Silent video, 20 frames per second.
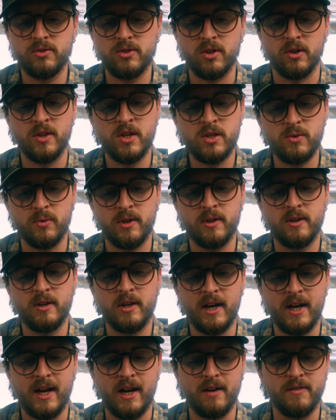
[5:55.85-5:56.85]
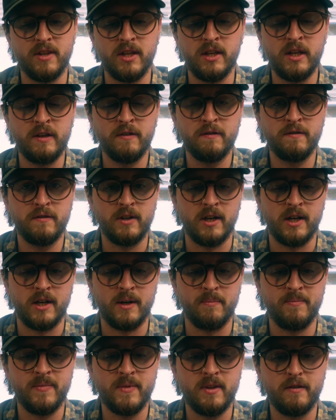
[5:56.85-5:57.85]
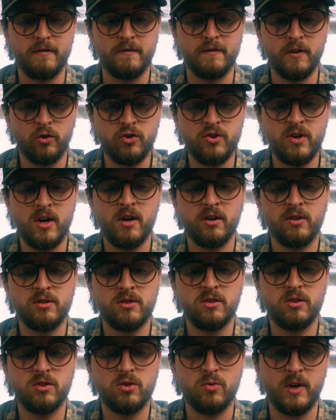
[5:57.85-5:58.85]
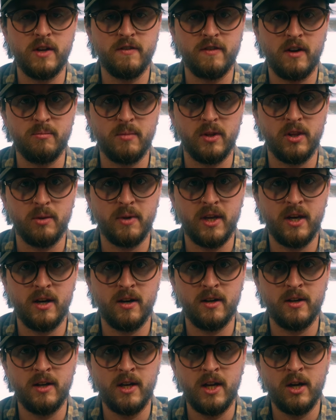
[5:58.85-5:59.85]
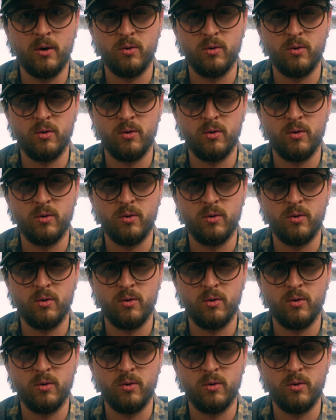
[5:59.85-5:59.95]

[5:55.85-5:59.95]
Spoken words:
So this one, I have the Viltrox 25mm,